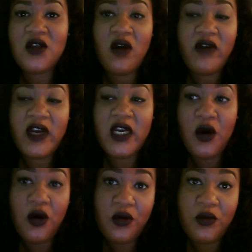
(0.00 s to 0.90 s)
so I get
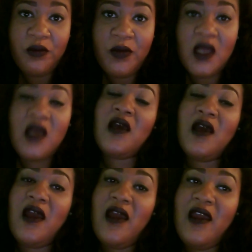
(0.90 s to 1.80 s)
home
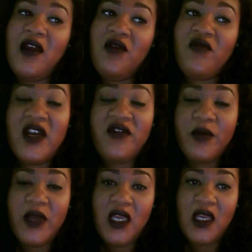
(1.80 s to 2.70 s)
and ready for
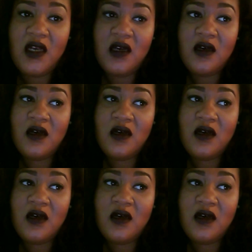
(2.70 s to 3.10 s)
bed.